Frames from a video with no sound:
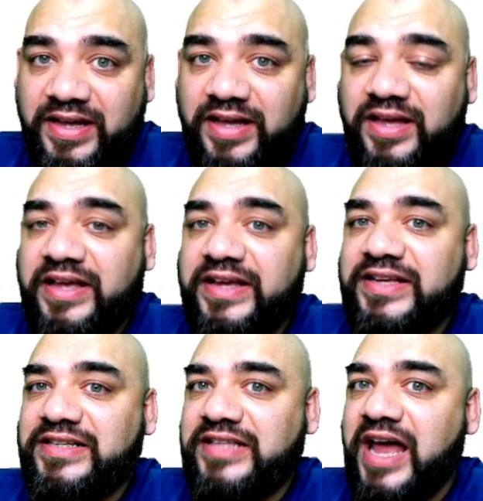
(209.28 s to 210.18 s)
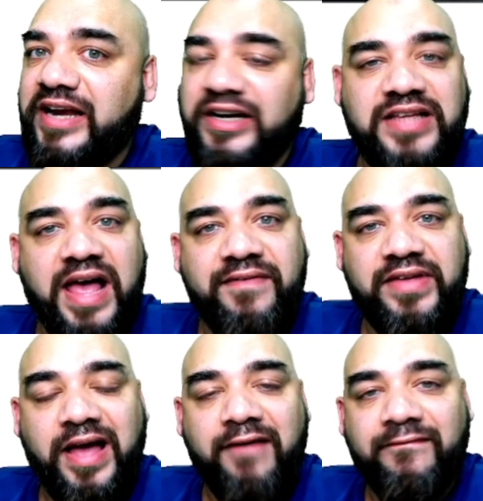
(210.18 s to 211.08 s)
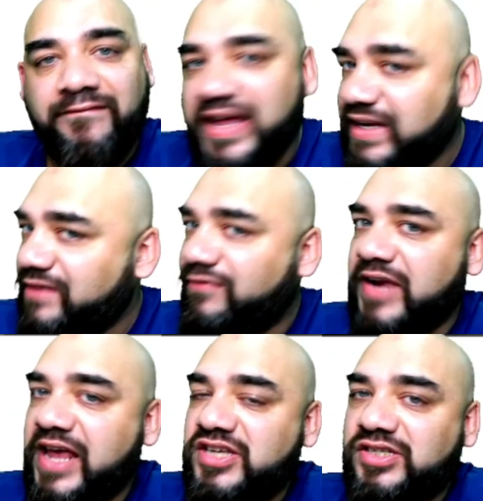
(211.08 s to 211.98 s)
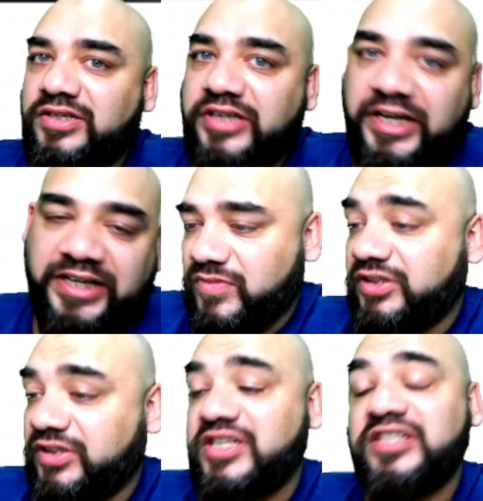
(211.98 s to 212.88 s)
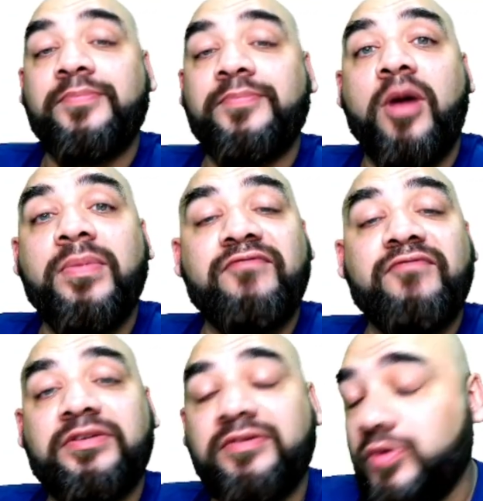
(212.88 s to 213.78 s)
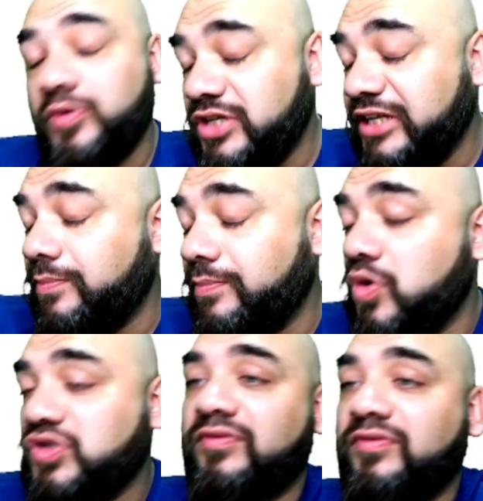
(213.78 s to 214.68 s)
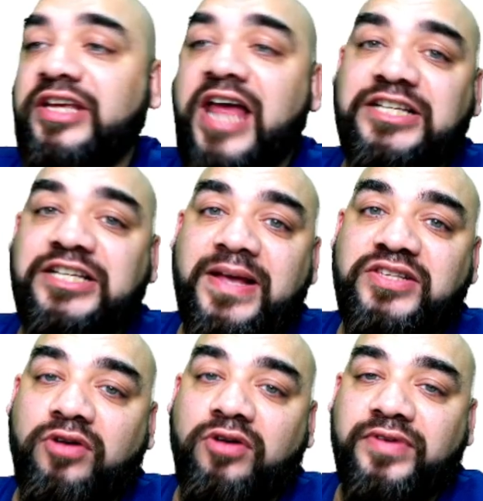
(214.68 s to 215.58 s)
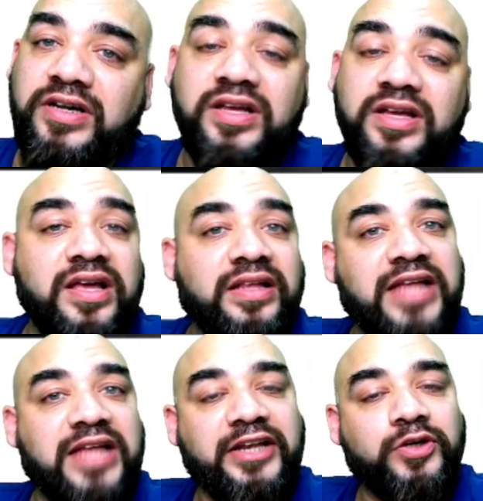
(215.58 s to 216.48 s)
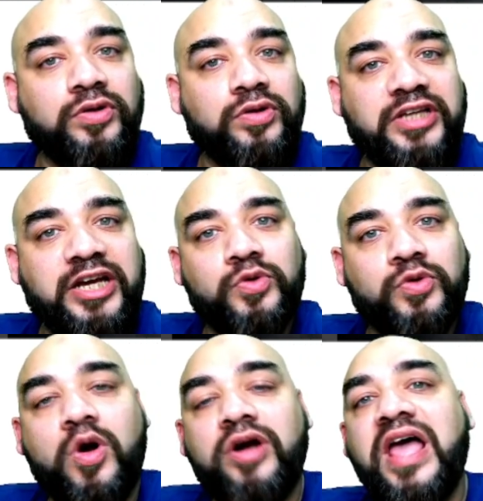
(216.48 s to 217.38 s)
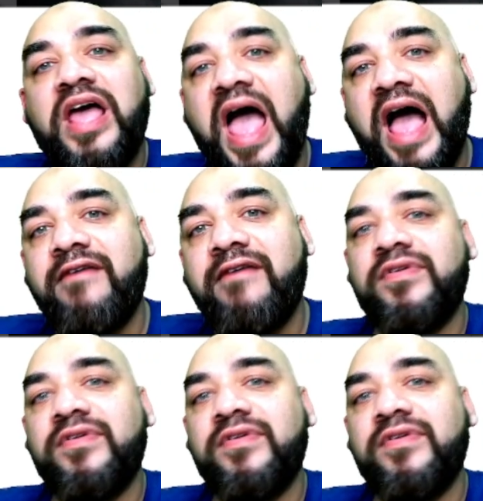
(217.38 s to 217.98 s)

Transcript: is that it is having a very fresh data. This is the problem with usually most of the Adspy software, that they do not have